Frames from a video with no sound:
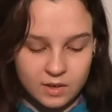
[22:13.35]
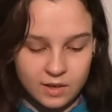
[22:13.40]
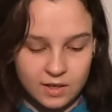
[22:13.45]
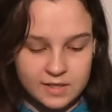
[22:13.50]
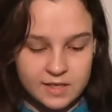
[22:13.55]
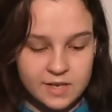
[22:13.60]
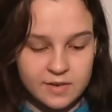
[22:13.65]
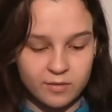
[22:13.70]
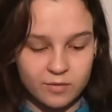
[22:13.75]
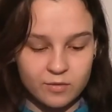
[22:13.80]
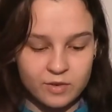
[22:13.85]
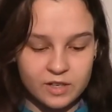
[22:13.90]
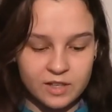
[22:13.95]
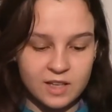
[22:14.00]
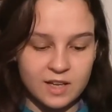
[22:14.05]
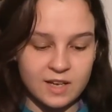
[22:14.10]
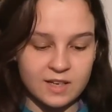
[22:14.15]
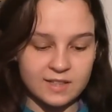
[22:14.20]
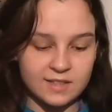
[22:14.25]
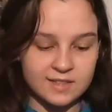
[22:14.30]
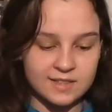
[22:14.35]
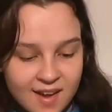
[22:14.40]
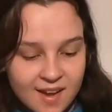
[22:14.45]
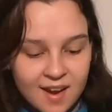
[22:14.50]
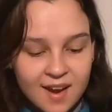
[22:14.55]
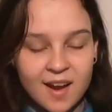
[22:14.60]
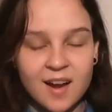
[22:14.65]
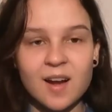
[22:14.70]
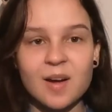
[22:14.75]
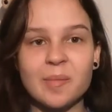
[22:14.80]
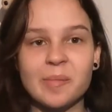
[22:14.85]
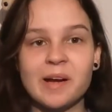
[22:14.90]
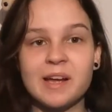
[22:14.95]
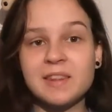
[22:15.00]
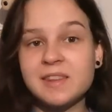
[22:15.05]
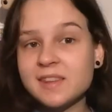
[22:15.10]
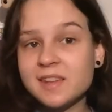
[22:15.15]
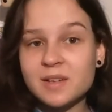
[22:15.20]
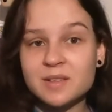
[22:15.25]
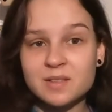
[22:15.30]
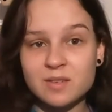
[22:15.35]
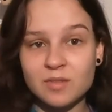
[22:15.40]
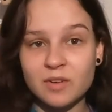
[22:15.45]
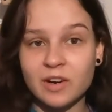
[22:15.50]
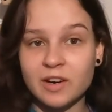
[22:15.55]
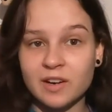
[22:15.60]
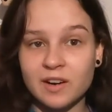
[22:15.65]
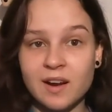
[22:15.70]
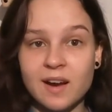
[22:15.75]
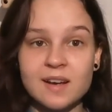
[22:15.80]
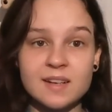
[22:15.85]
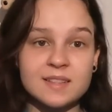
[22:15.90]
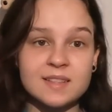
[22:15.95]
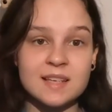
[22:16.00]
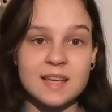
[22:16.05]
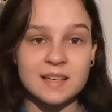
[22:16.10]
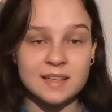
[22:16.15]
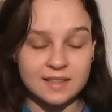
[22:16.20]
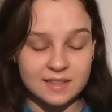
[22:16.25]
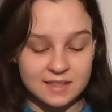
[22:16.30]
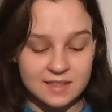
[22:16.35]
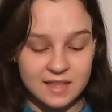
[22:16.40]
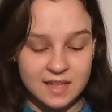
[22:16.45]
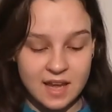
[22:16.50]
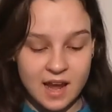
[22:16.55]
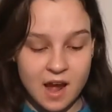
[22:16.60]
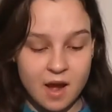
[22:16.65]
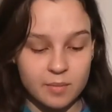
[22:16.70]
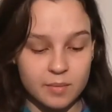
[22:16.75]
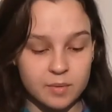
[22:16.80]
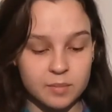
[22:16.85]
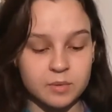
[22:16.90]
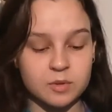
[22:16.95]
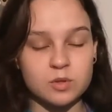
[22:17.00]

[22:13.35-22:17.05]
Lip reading: I didn't even realise! I think that was a very nice ending to the album.